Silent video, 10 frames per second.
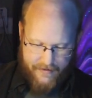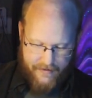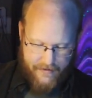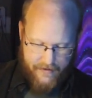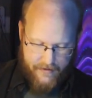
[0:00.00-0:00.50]

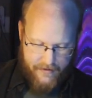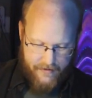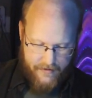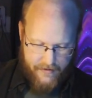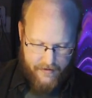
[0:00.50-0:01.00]
Let's see.
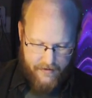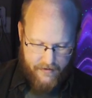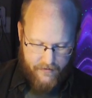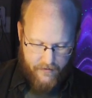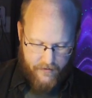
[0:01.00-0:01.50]

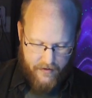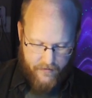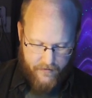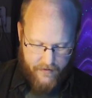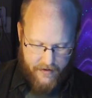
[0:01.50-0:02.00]

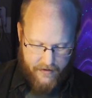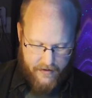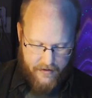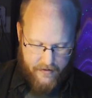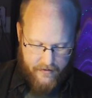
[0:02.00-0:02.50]
Throw that one
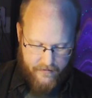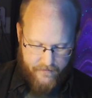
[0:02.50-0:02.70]
right